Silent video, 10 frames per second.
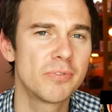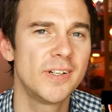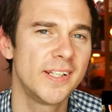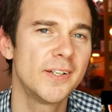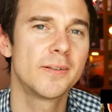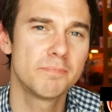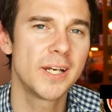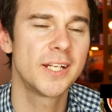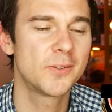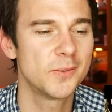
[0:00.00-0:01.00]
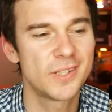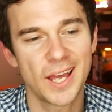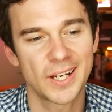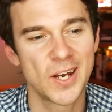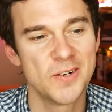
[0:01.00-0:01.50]
pretty good medical
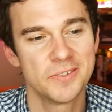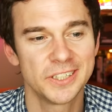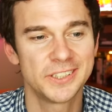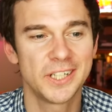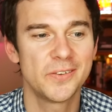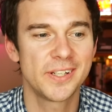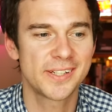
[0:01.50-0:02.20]
tech over at S.H.I.E.L.D.